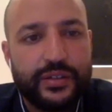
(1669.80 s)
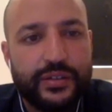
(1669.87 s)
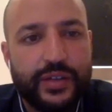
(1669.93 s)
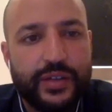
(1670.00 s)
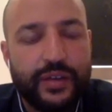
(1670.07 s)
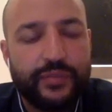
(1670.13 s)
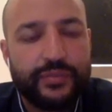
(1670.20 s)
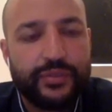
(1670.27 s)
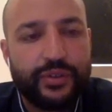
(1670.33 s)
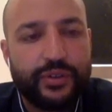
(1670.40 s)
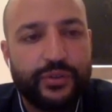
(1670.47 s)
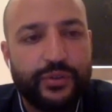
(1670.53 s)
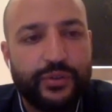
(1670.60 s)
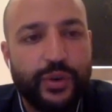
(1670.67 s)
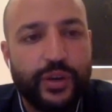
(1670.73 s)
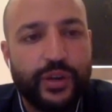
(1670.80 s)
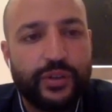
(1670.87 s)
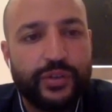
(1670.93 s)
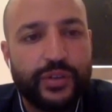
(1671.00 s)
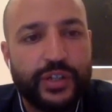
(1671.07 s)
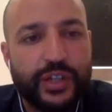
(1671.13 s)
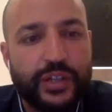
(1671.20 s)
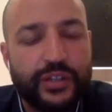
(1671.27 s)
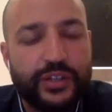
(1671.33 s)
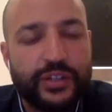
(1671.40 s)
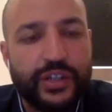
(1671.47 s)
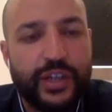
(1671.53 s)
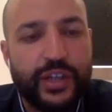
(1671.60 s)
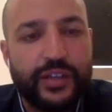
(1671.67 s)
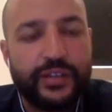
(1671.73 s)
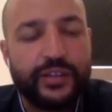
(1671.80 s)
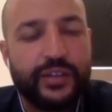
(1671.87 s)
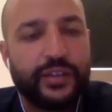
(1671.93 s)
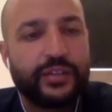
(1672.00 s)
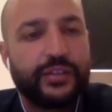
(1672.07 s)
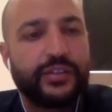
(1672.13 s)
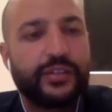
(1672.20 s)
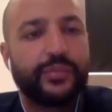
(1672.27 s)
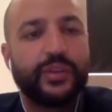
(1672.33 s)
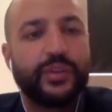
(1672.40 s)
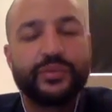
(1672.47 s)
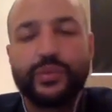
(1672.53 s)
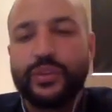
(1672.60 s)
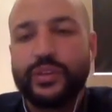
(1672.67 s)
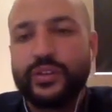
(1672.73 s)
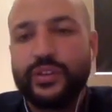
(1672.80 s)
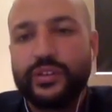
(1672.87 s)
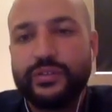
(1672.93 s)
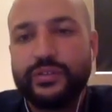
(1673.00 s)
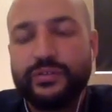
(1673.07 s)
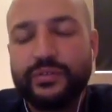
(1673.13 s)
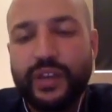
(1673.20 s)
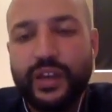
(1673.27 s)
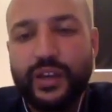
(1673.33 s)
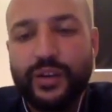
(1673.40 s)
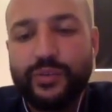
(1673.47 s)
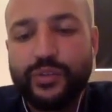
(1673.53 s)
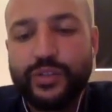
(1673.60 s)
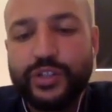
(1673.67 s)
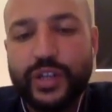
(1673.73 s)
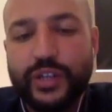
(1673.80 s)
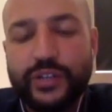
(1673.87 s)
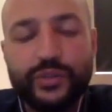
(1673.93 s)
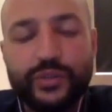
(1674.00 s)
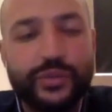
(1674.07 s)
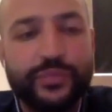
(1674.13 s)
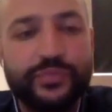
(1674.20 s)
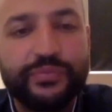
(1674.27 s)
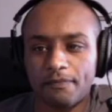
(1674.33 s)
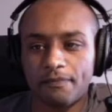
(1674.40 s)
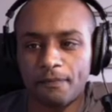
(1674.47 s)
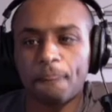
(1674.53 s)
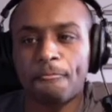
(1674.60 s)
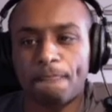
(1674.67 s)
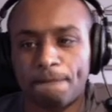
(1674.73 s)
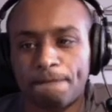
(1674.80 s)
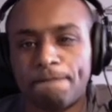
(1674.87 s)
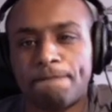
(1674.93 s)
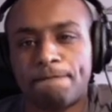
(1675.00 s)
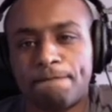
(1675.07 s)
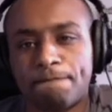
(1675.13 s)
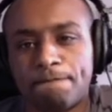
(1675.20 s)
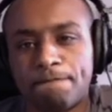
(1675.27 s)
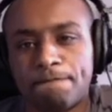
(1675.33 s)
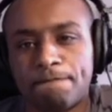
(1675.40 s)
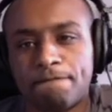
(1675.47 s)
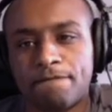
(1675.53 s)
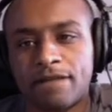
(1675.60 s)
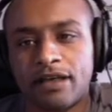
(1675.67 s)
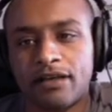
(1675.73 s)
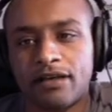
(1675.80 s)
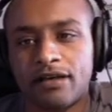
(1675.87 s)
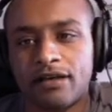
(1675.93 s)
Yeah. So if you want to reach out to Shady, that's the best way to reach out to him. Thanks, Shady. This was awesome.